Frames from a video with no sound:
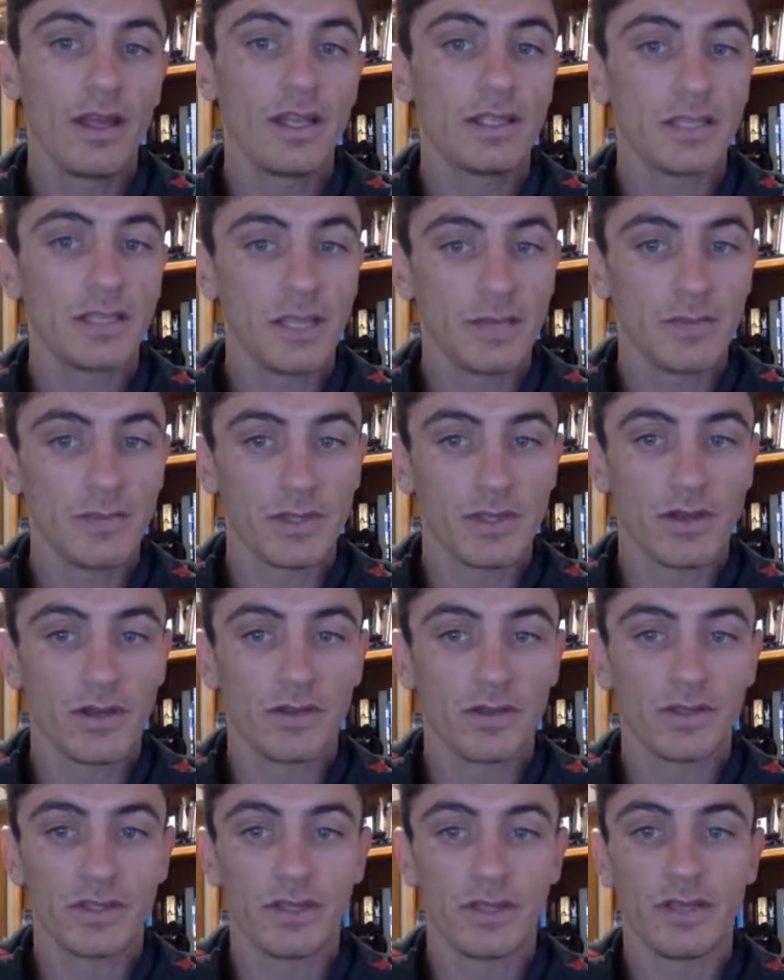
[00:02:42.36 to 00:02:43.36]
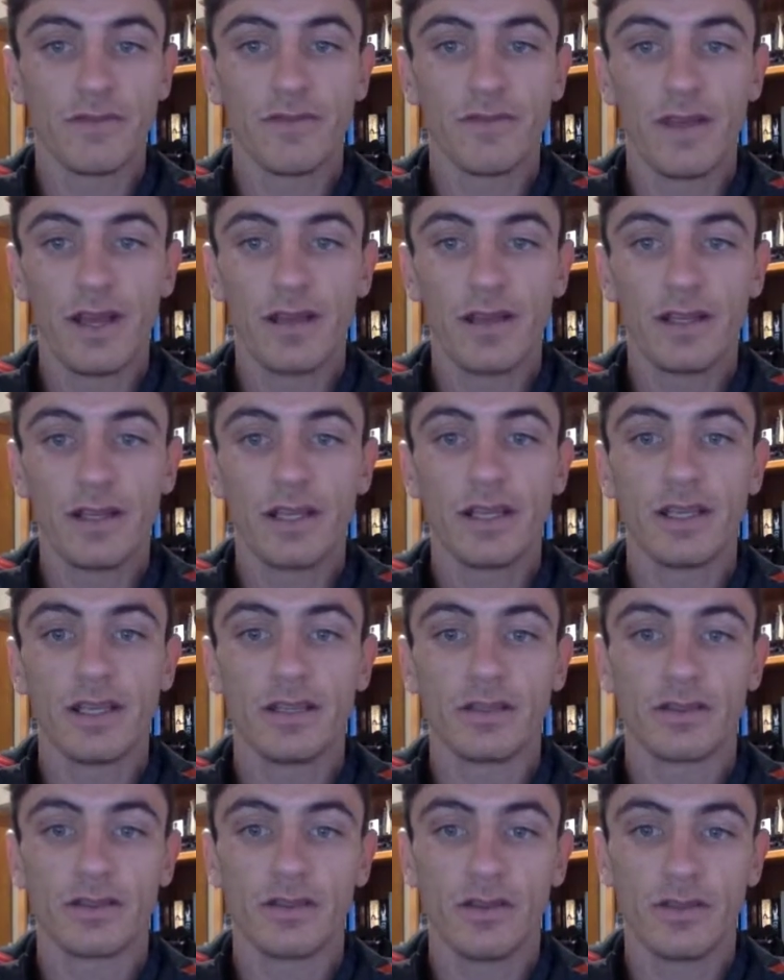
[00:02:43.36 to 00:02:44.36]
teams are constantly fouling, it
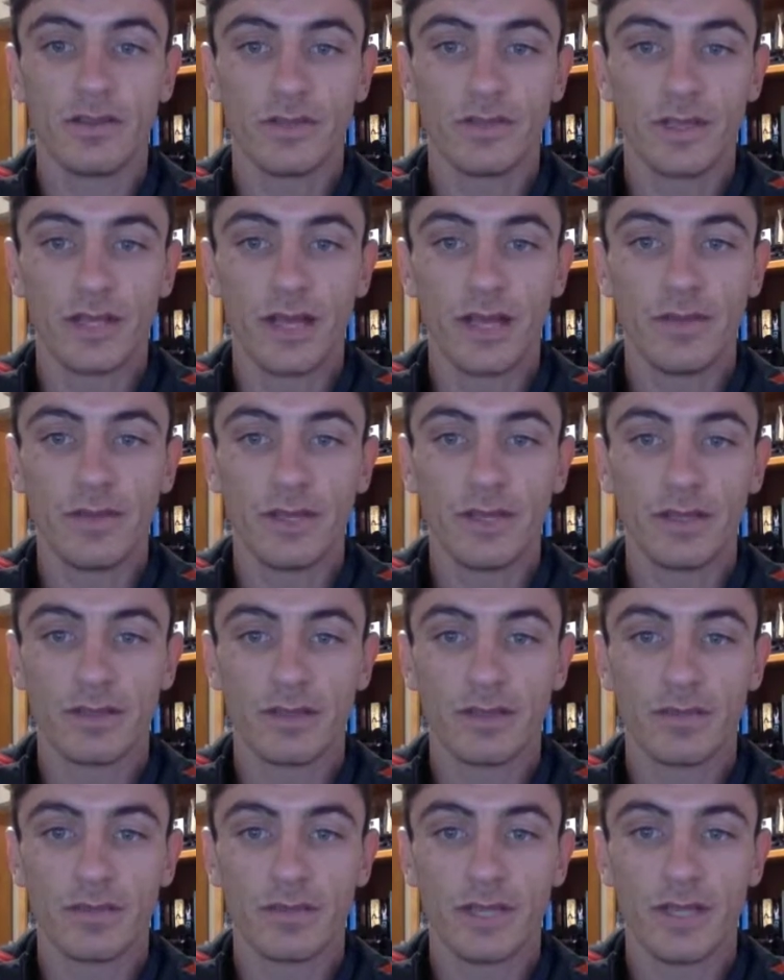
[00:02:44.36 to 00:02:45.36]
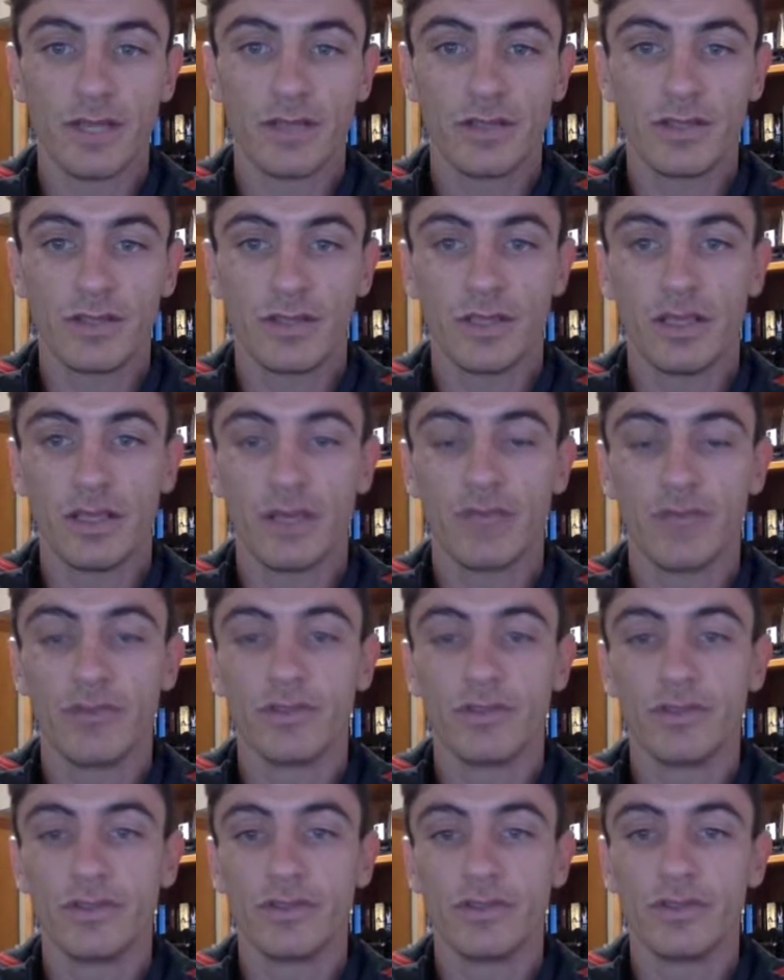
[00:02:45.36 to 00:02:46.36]
slows the game down substantially. It
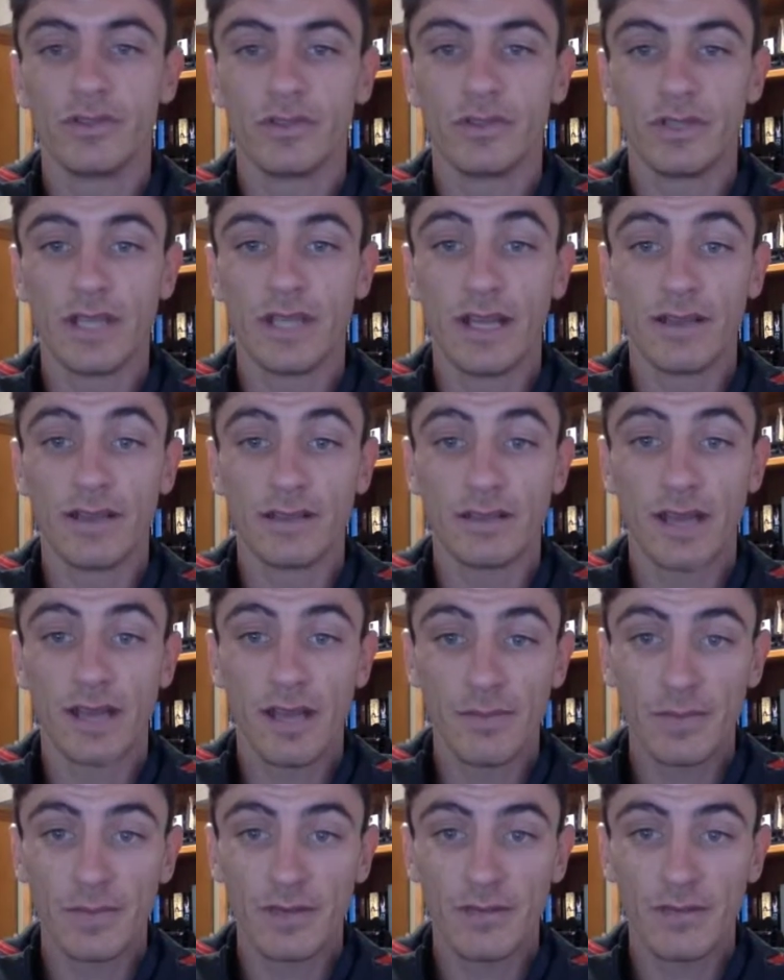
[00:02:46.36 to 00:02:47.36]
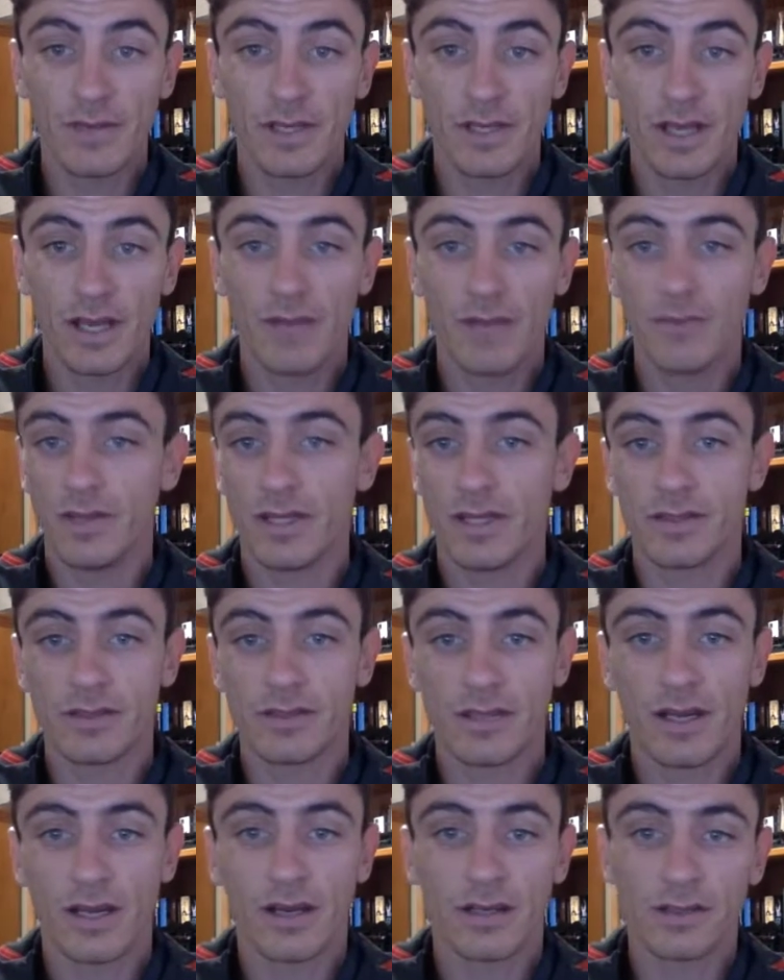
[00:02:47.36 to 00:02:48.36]
reduces the entertainment of the game, less
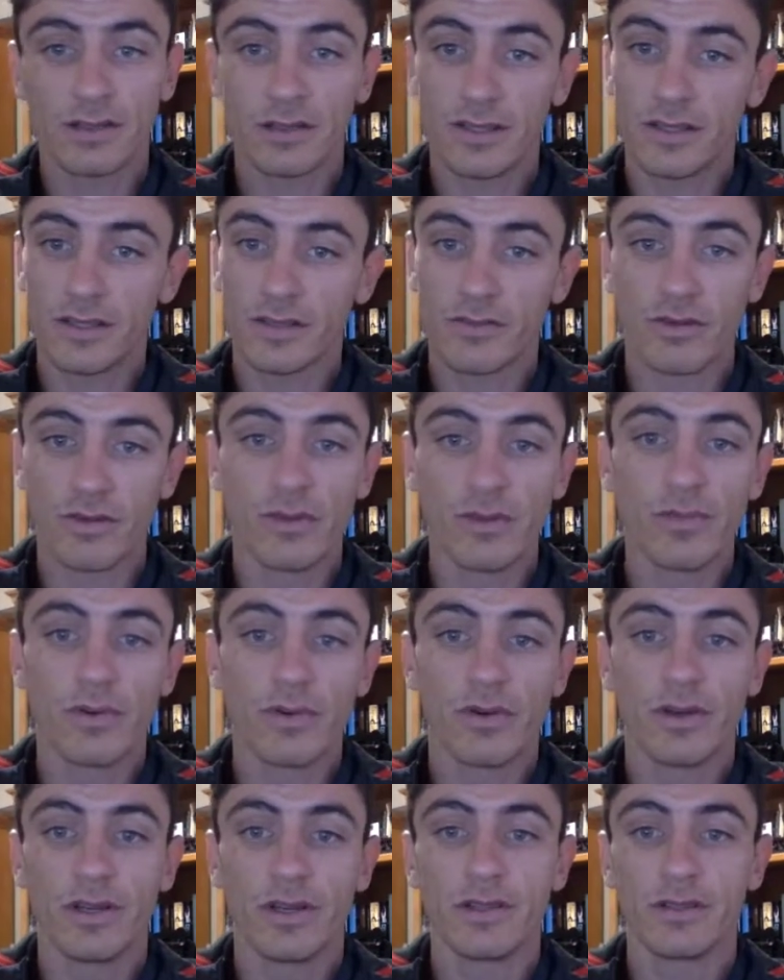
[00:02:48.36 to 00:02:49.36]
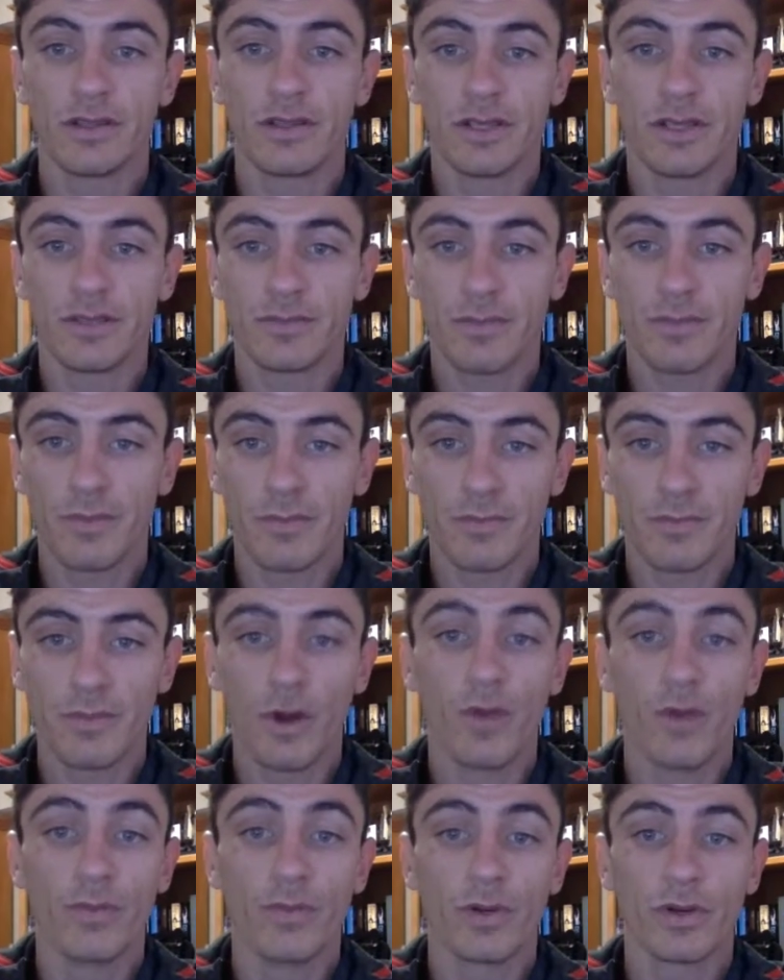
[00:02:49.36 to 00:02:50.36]
dunks, less three-pointers, less
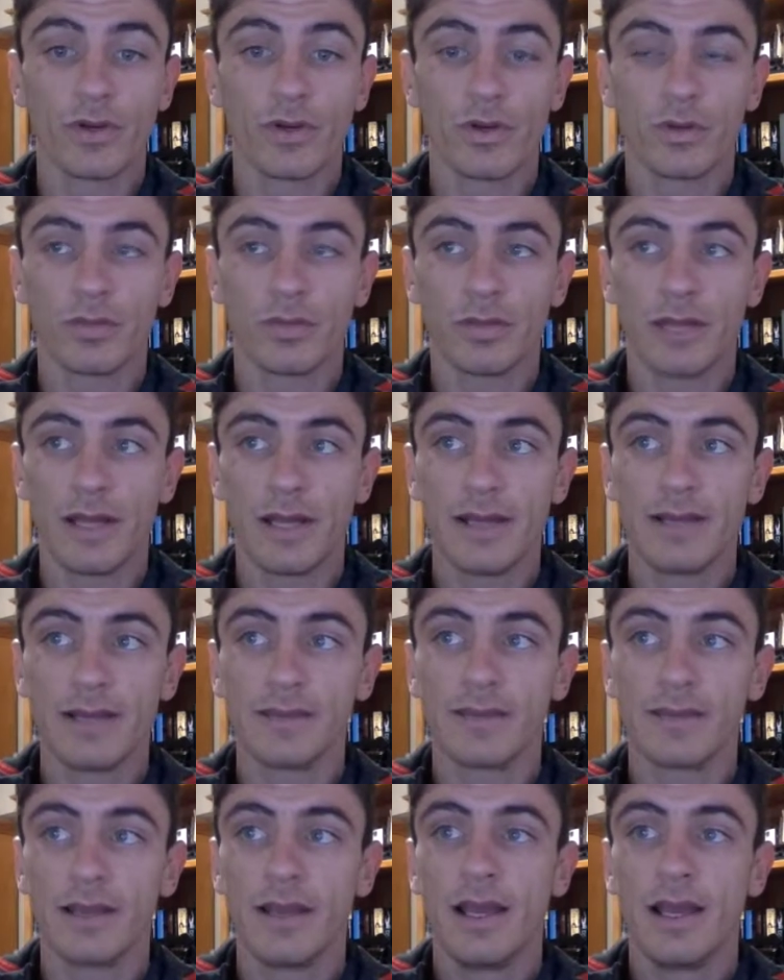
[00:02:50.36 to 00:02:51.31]
open court plays.